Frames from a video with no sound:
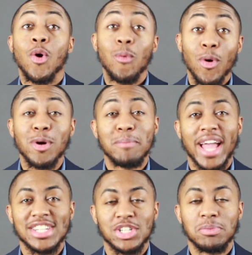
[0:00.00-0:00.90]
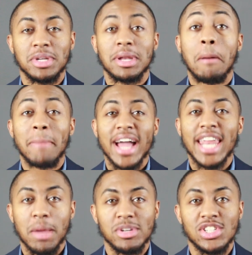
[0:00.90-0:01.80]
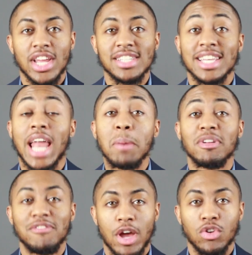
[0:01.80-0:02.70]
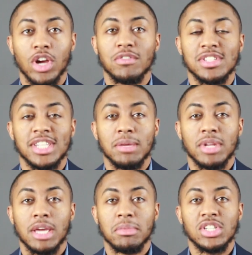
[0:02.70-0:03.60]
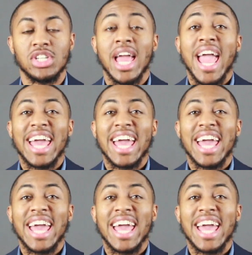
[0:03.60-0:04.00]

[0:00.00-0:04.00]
Welcome back gentlemen, my name is Jace and I'm the founder of Esteemed Image